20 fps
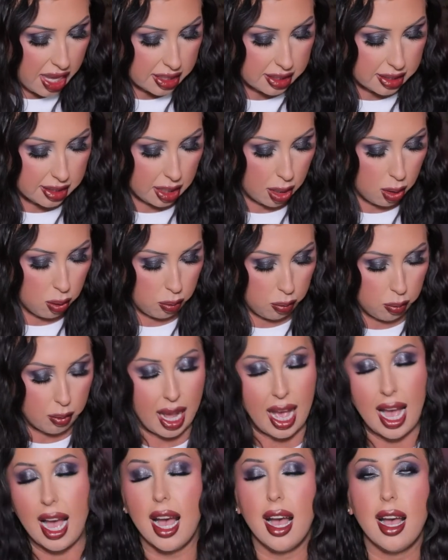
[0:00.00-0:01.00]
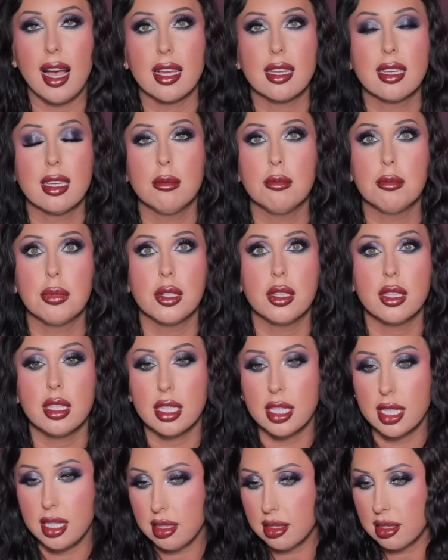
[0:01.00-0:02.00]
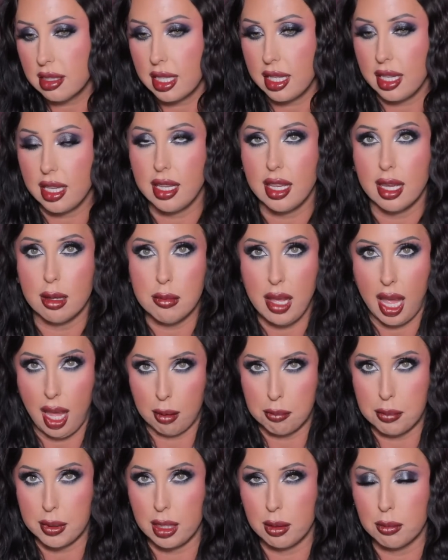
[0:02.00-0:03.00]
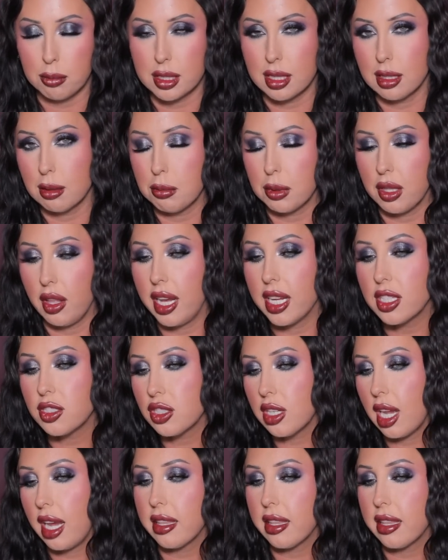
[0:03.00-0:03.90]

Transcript: So I completely am happy with the blush.